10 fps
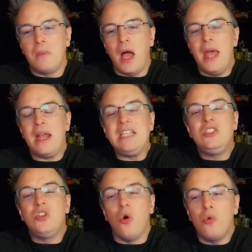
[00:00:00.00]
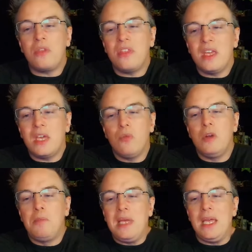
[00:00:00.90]
and I don't think it
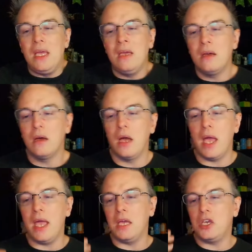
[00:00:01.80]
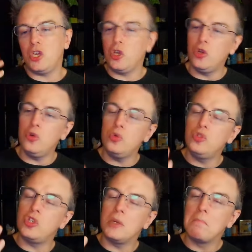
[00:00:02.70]
would be a huge